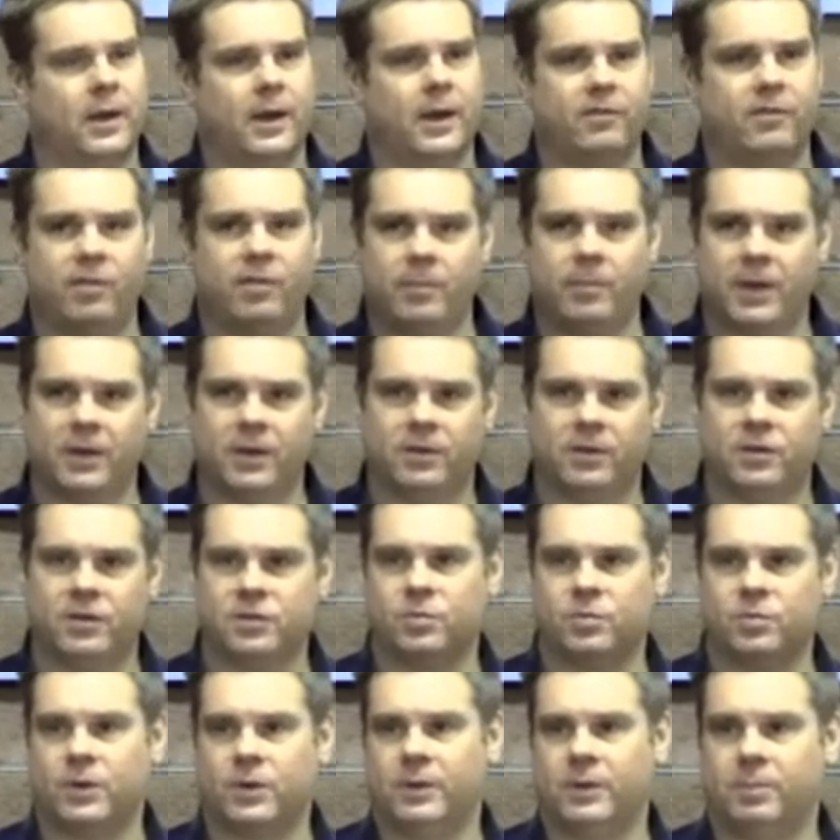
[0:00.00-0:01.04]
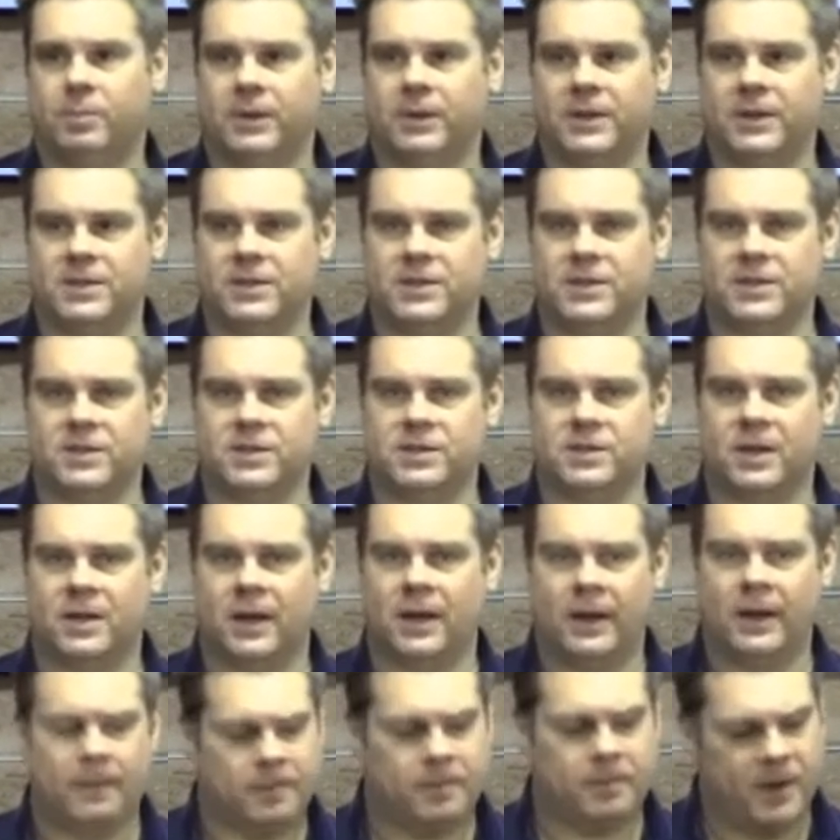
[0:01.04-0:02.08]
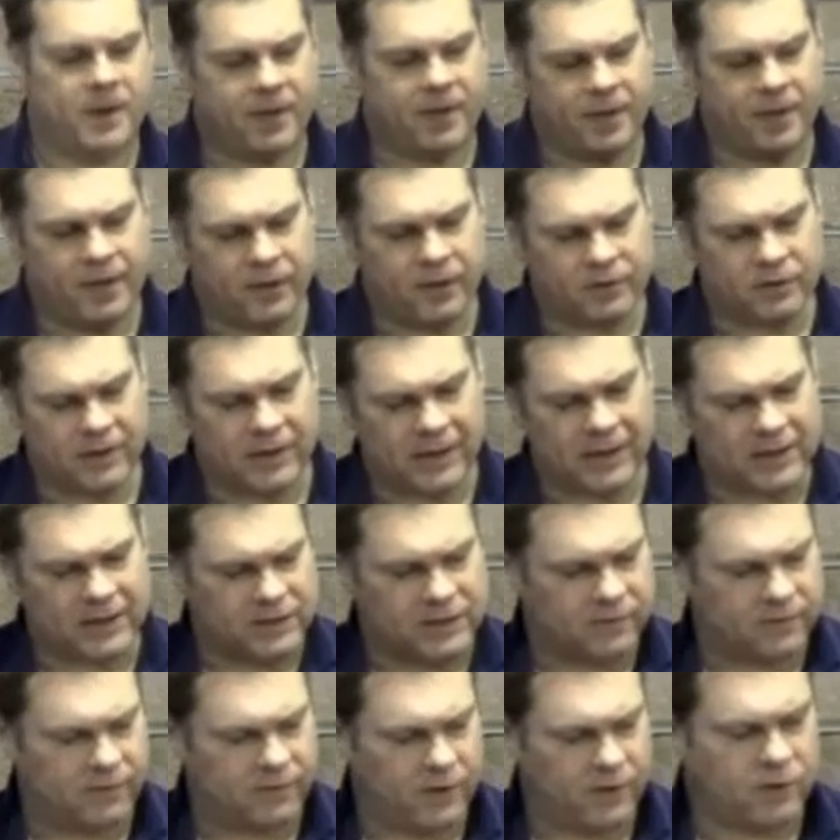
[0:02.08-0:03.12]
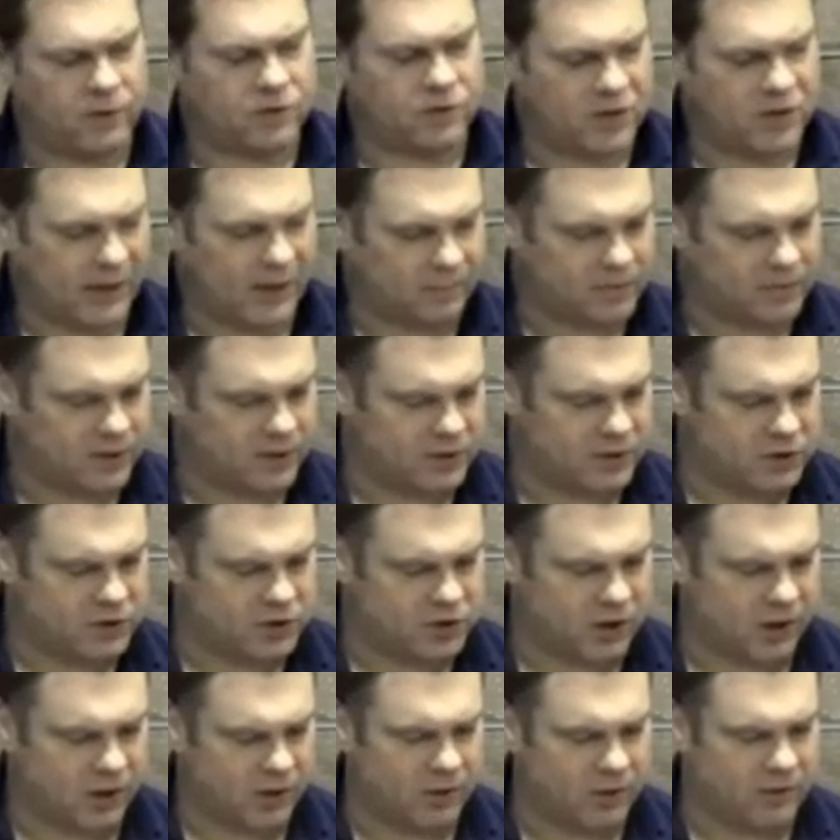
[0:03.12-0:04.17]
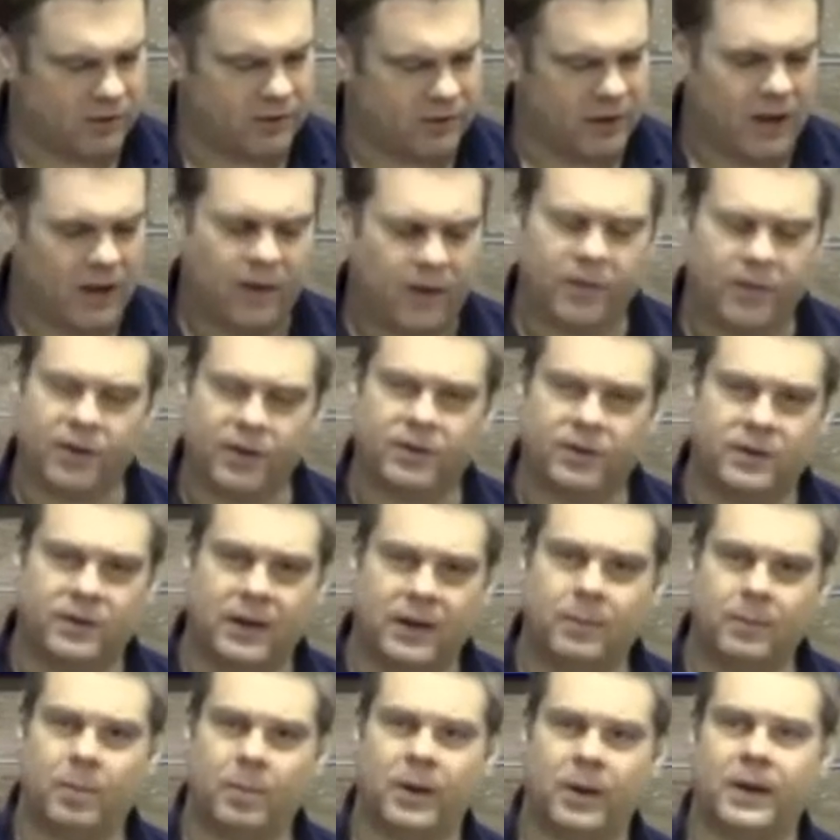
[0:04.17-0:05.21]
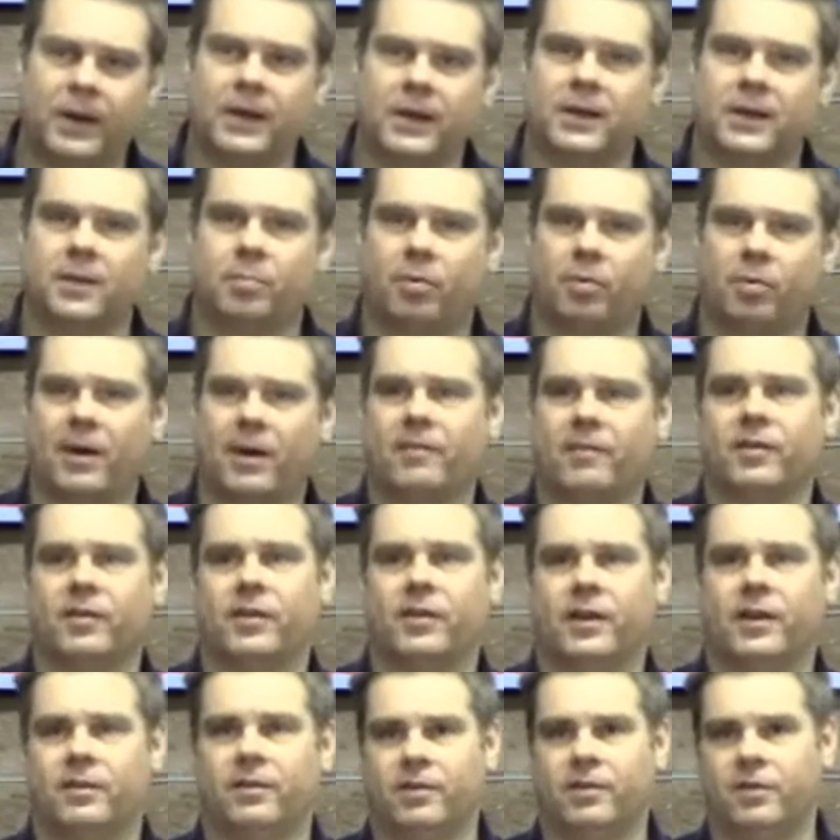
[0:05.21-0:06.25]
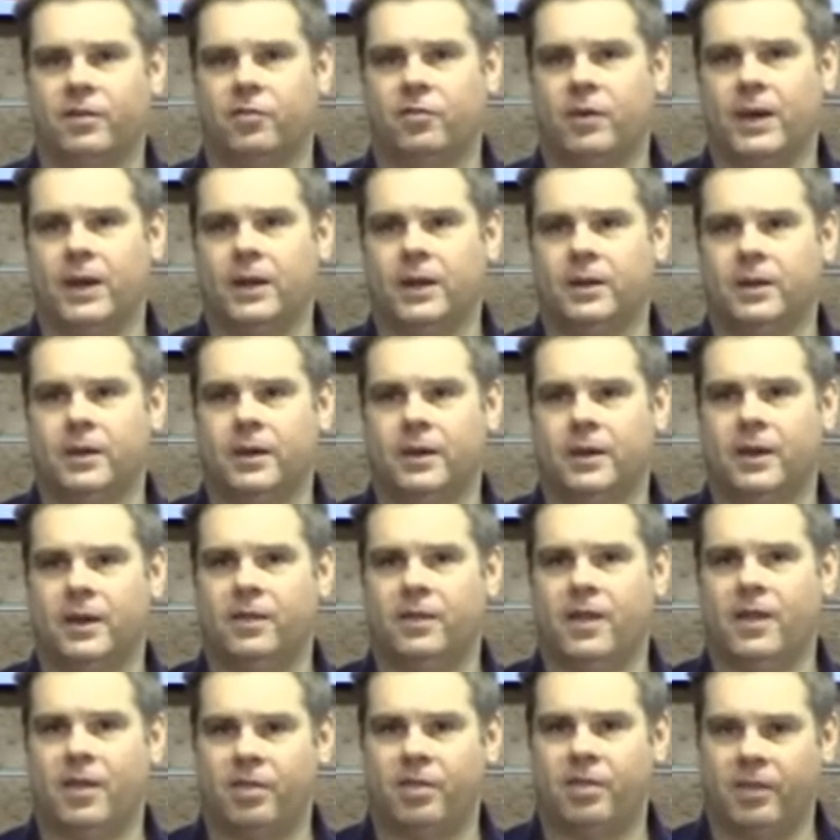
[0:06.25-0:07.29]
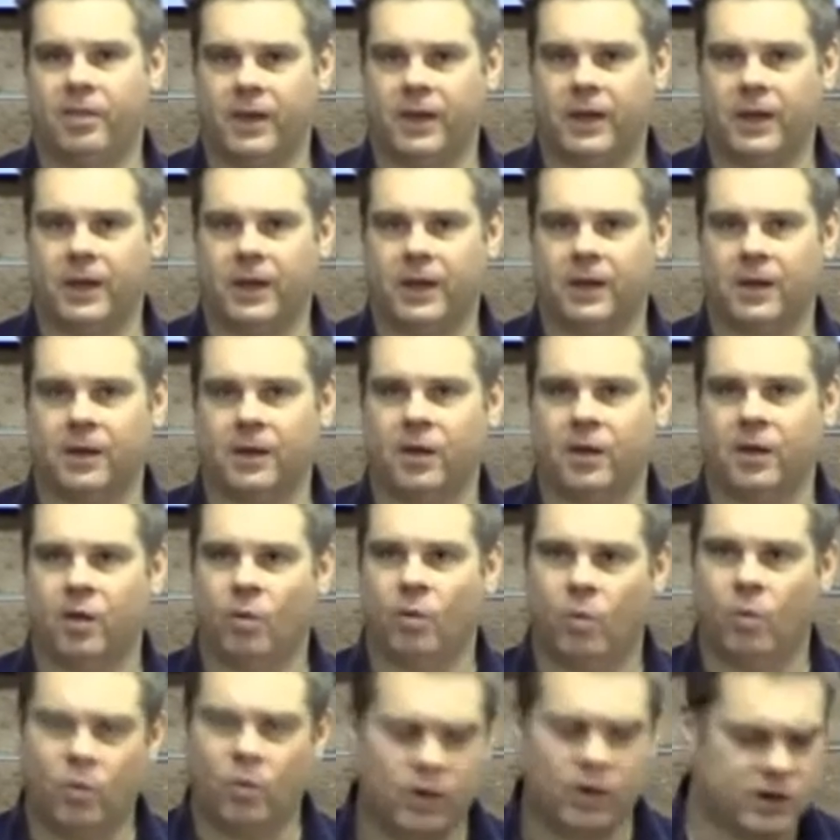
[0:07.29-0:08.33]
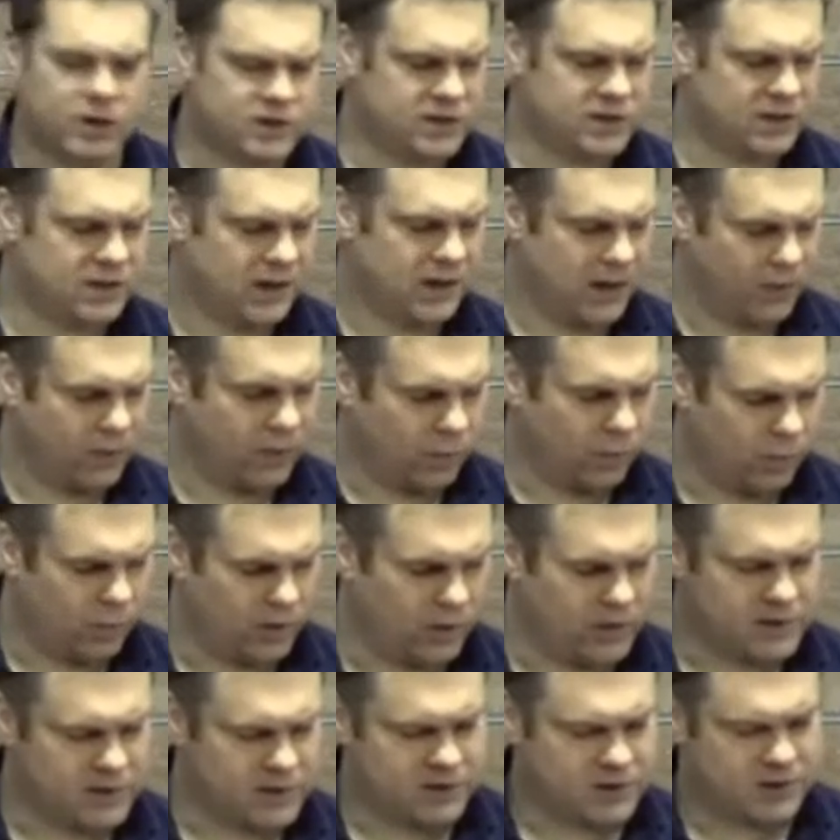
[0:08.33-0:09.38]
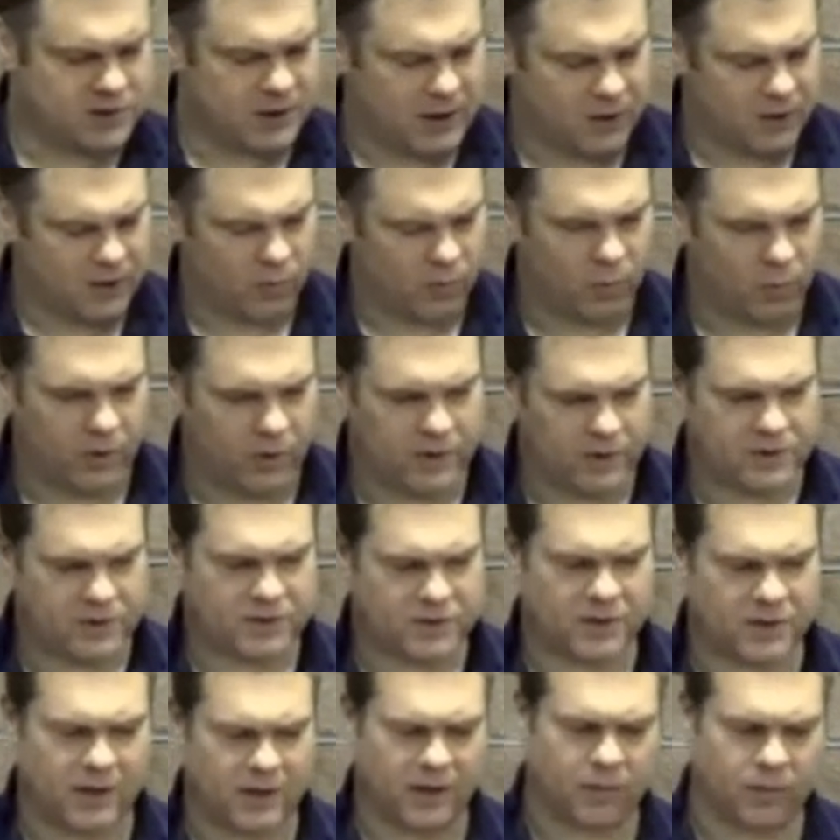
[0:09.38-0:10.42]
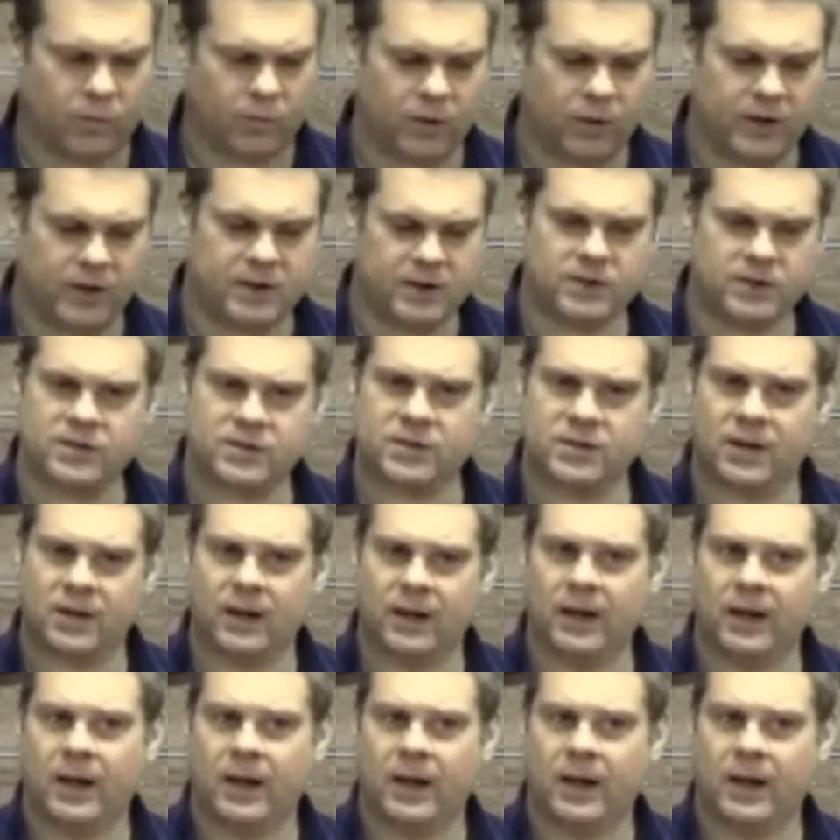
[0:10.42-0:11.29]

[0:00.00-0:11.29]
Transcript: Every man does what he pleases. And then those last few chapters show us the deepening depravity of Israel in their thinking. Worse and worse and worse and worse.